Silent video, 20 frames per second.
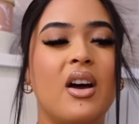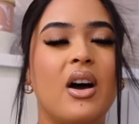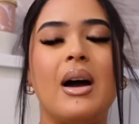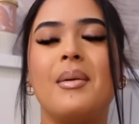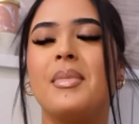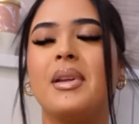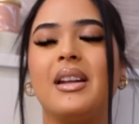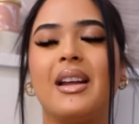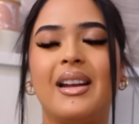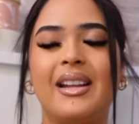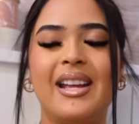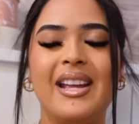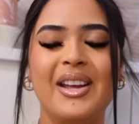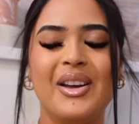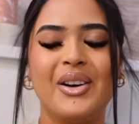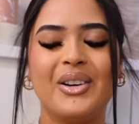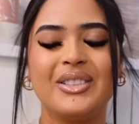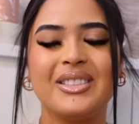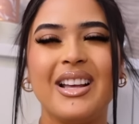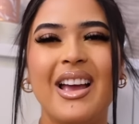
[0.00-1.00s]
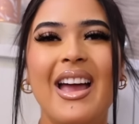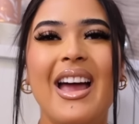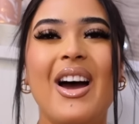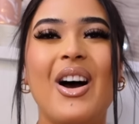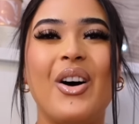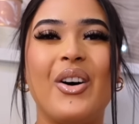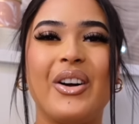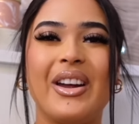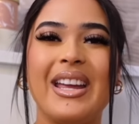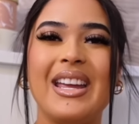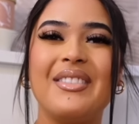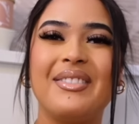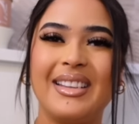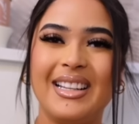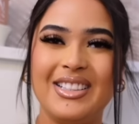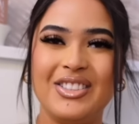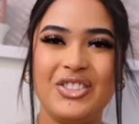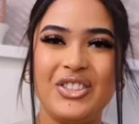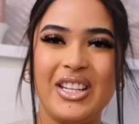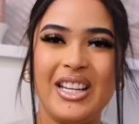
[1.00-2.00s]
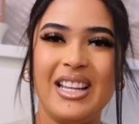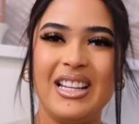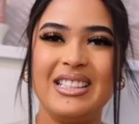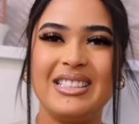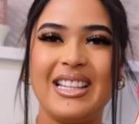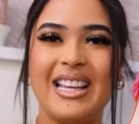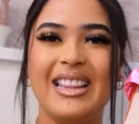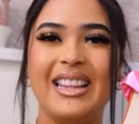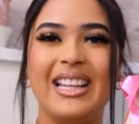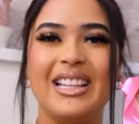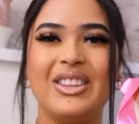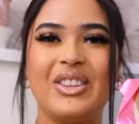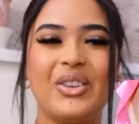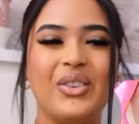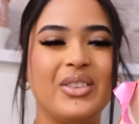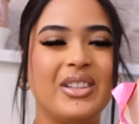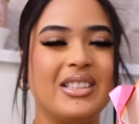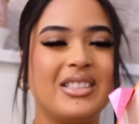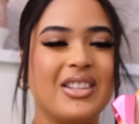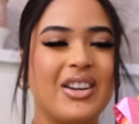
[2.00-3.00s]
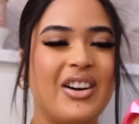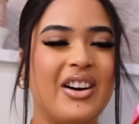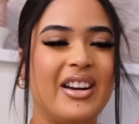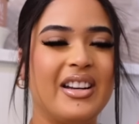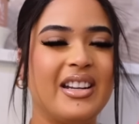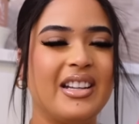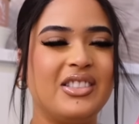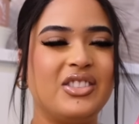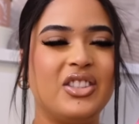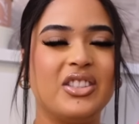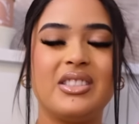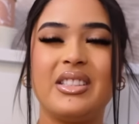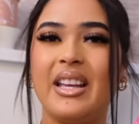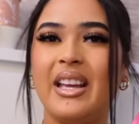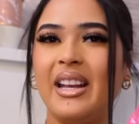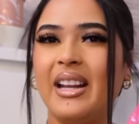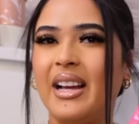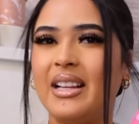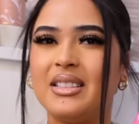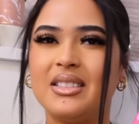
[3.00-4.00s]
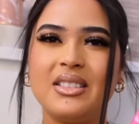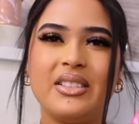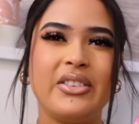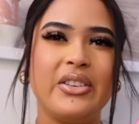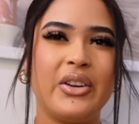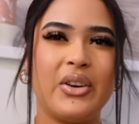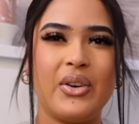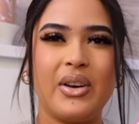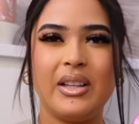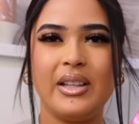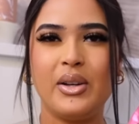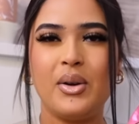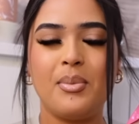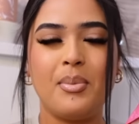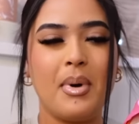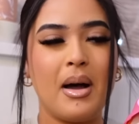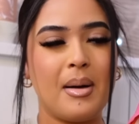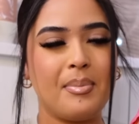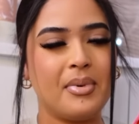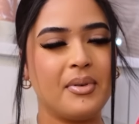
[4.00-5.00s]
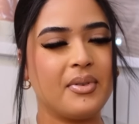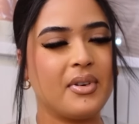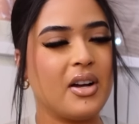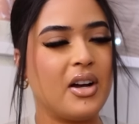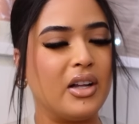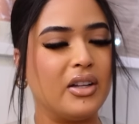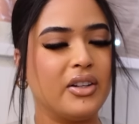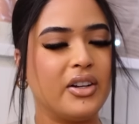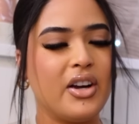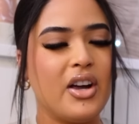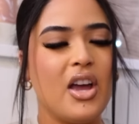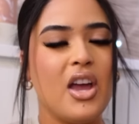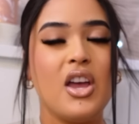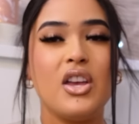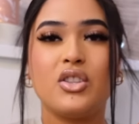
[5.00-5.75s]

I mean not heels, or even jeans, and then throw this on and just, it adds, you know, a little pop of color.